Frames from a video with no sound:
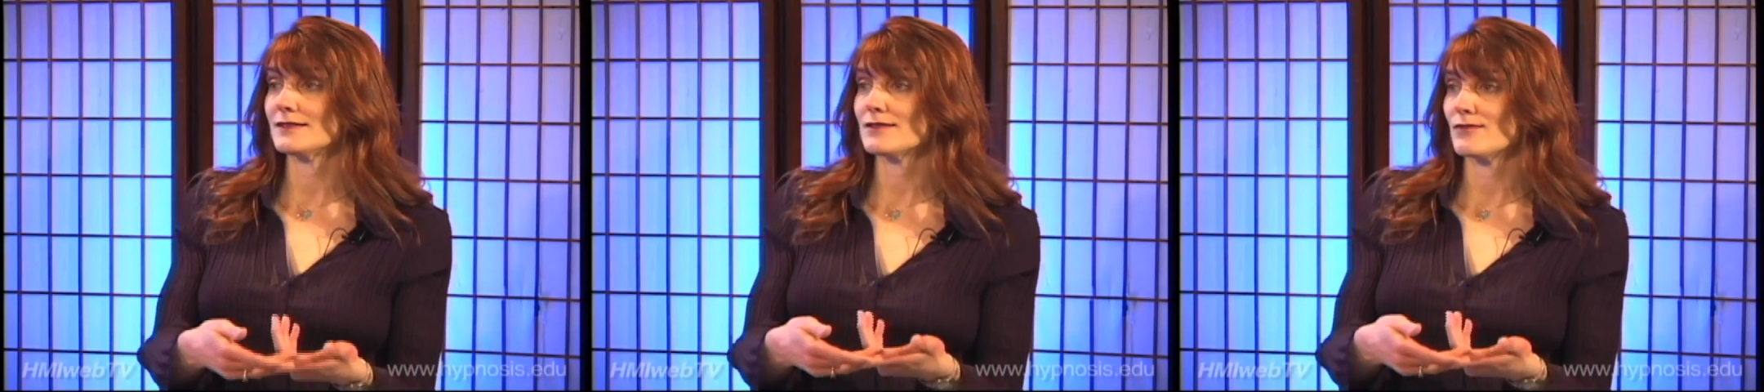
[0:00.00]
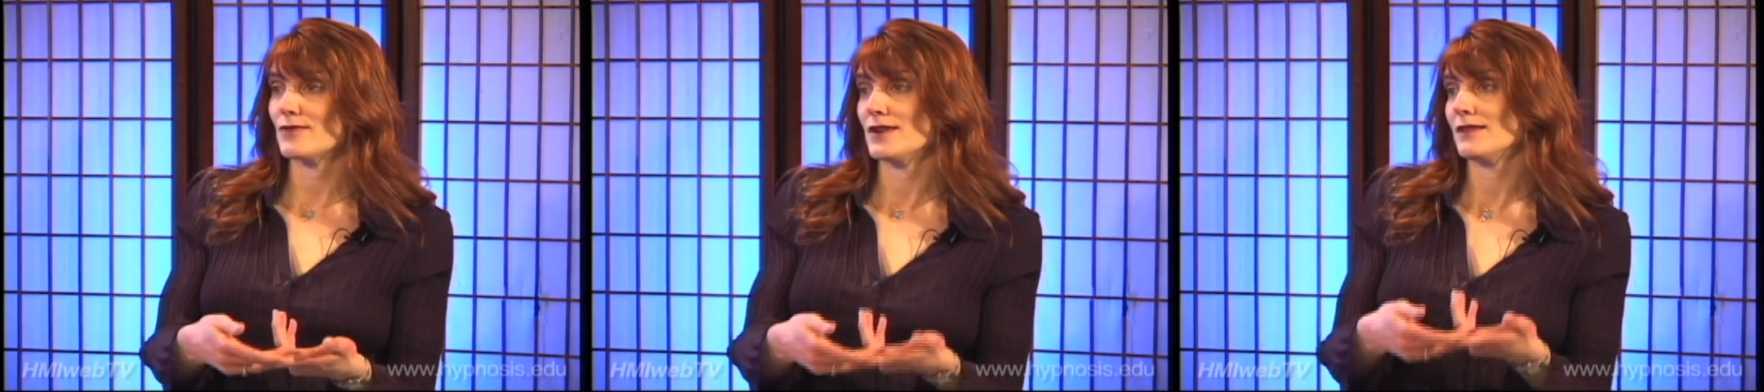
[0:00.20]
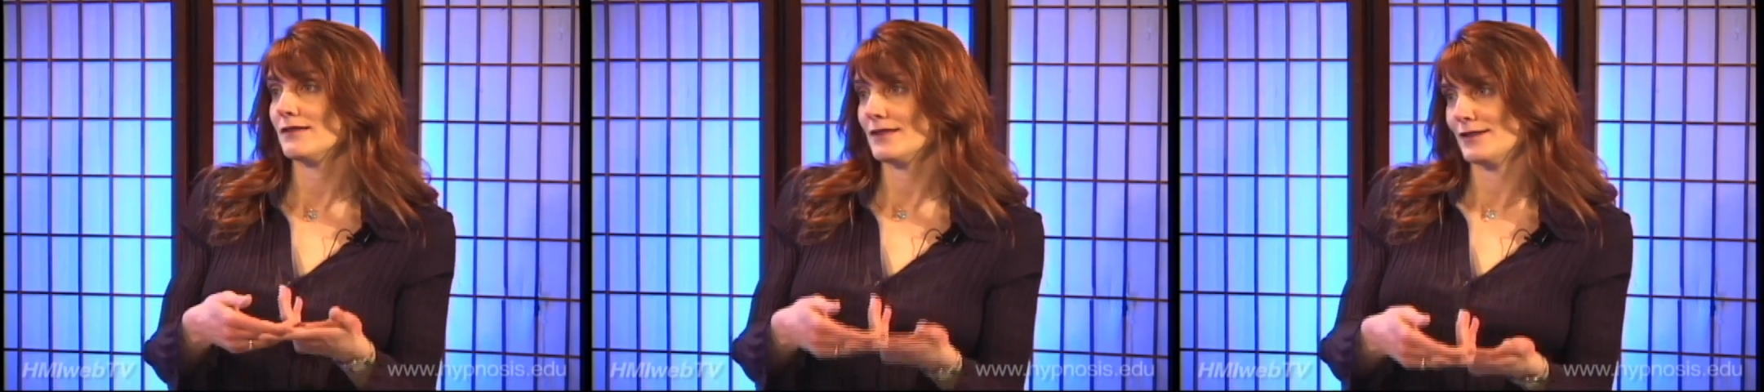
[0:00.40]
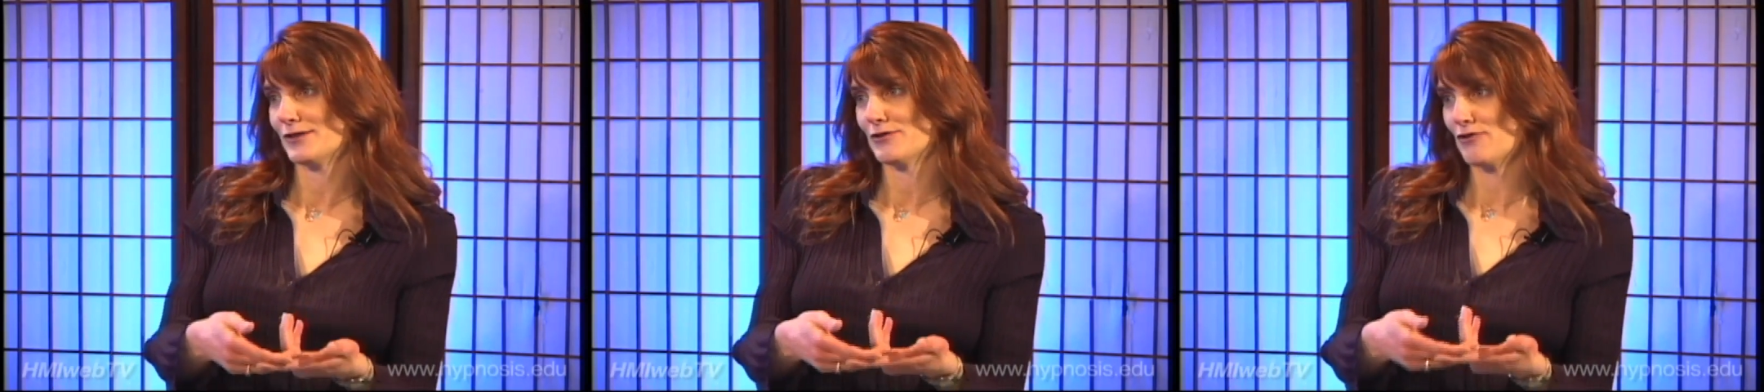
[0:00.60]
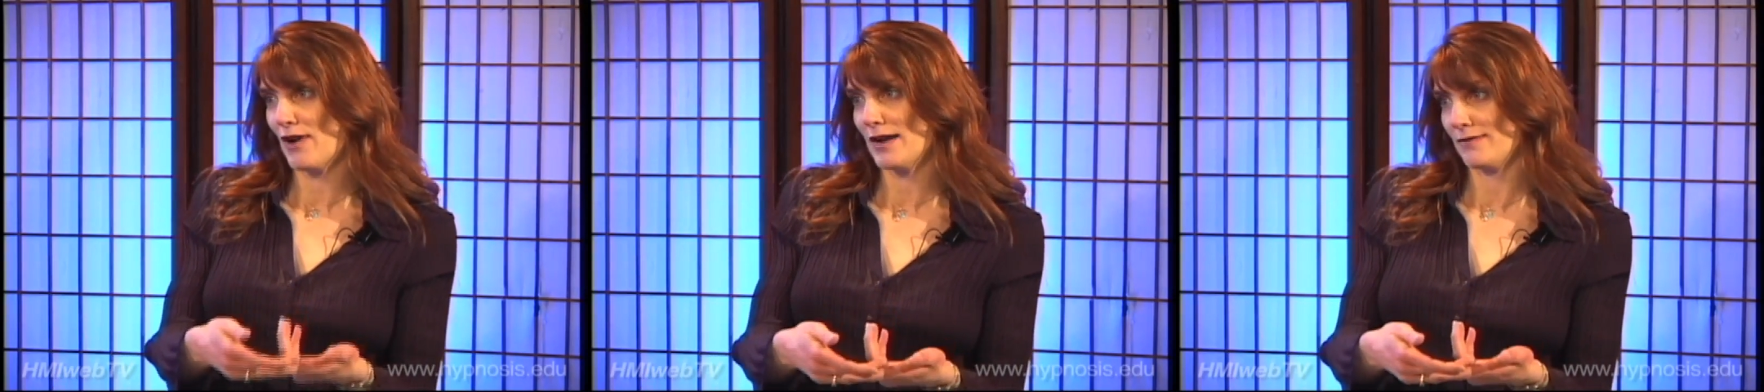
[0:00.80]
the one that's
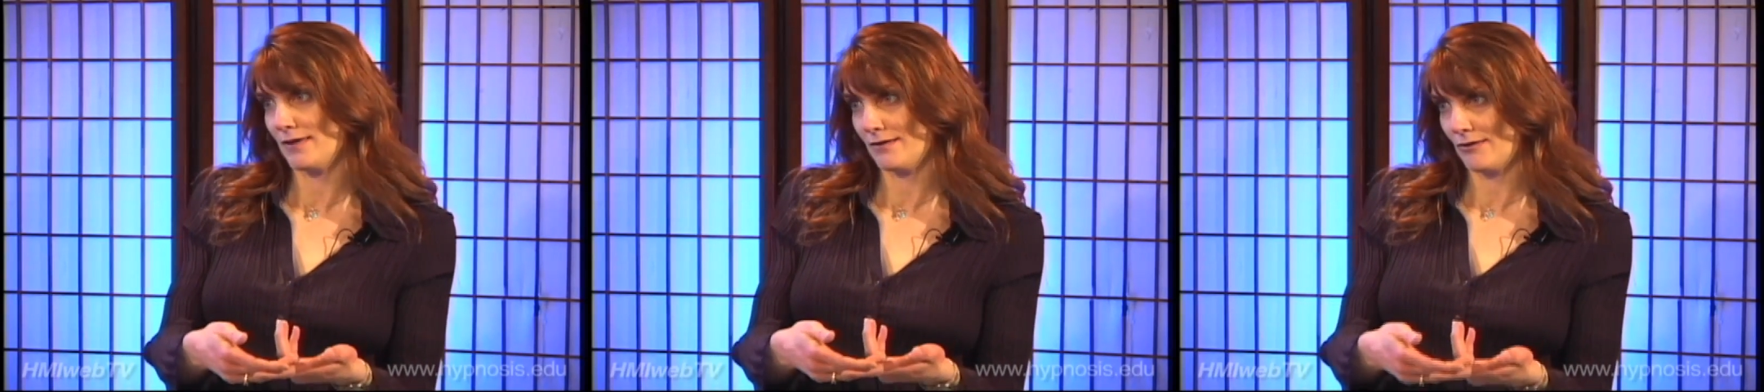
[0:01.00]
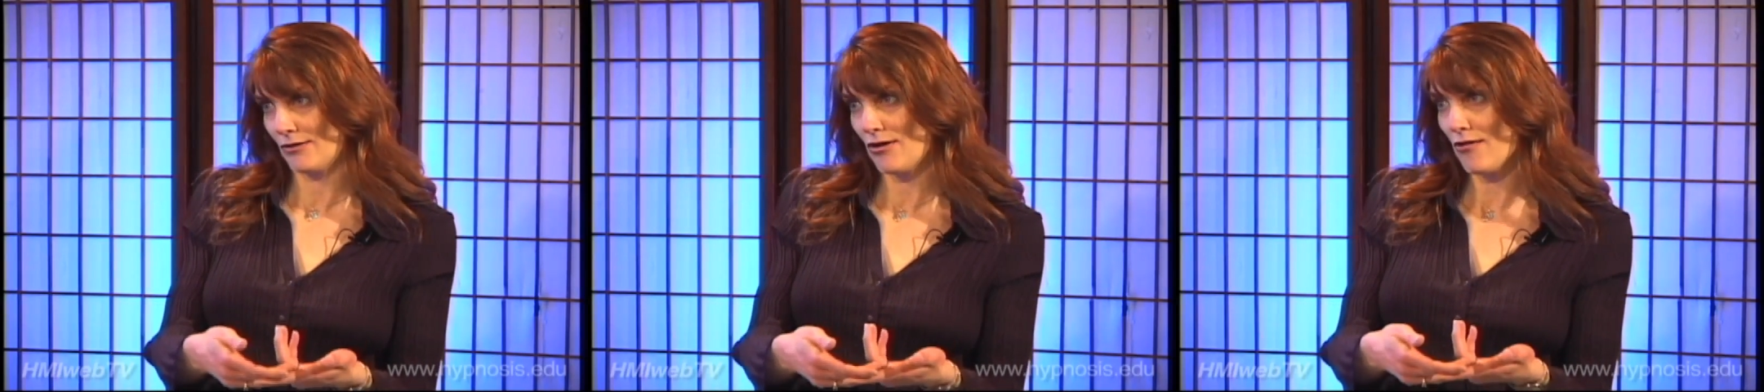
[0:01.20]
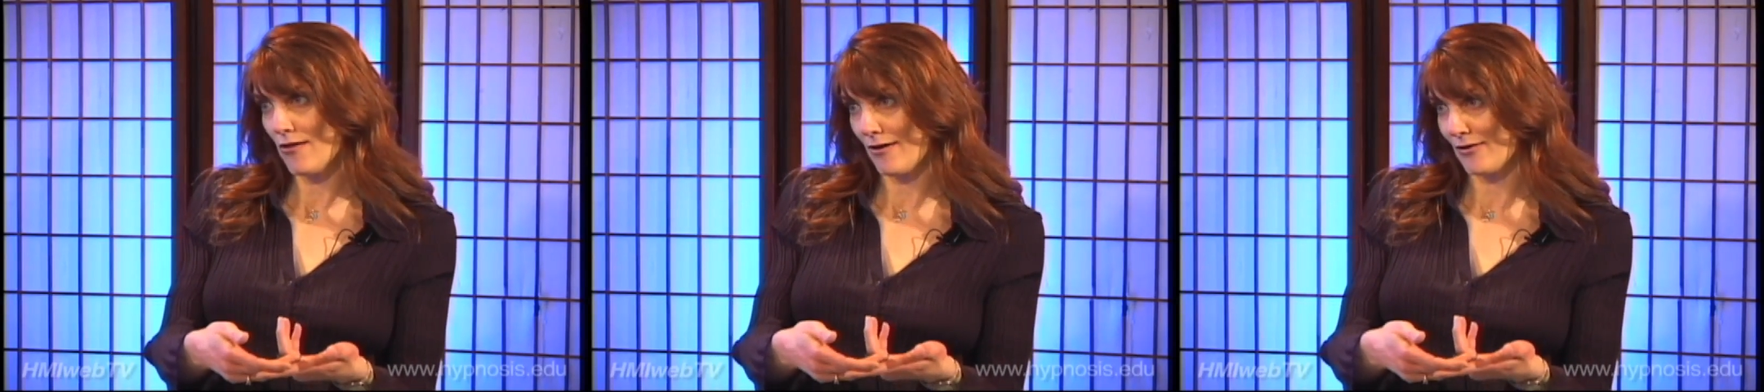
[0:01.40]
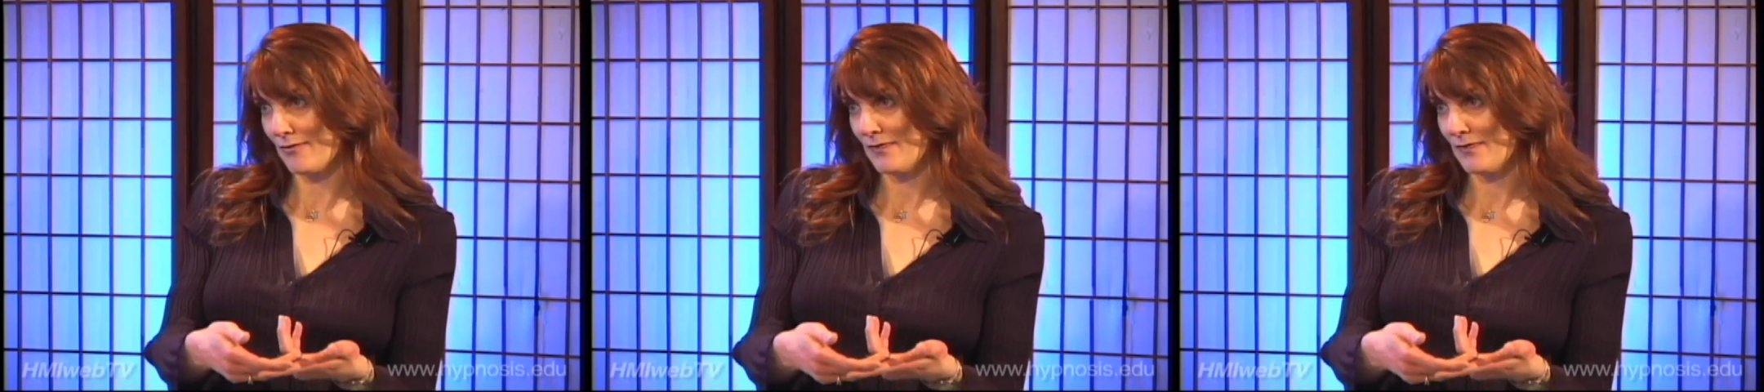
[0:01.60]
driving the car.